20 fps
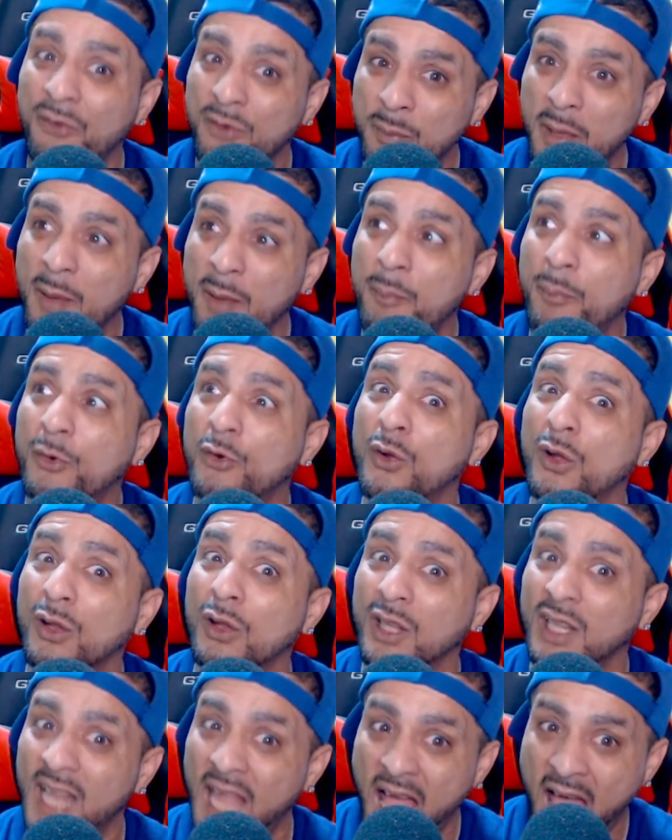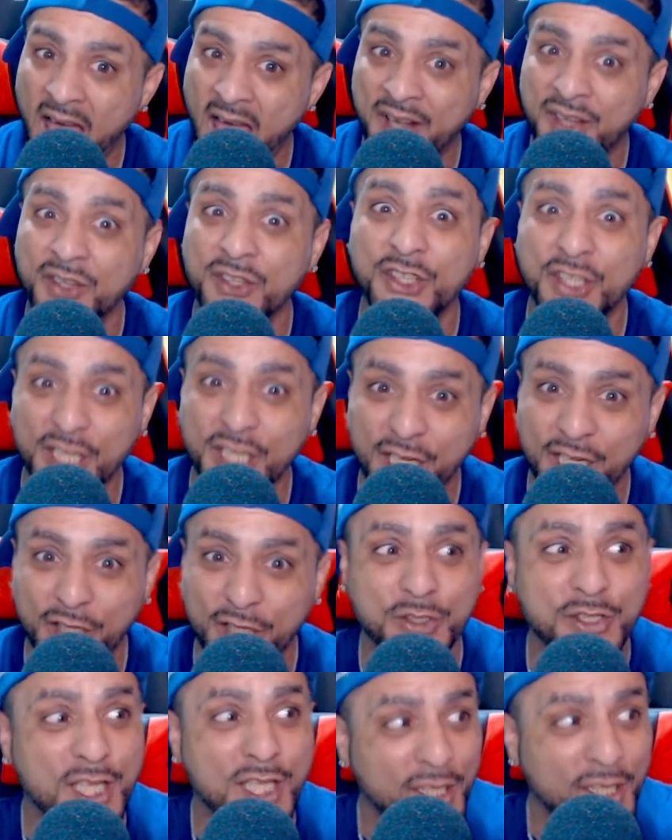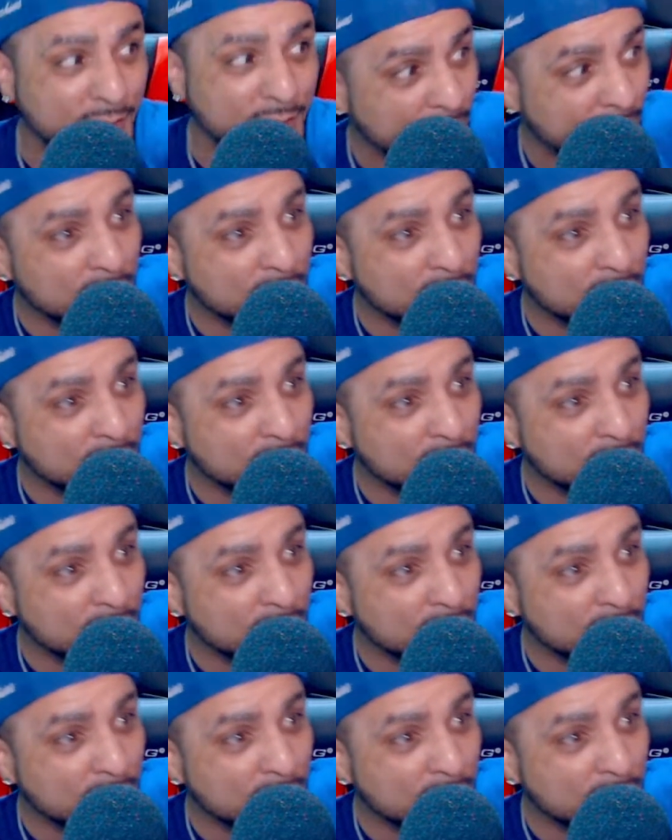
I remember a lot of years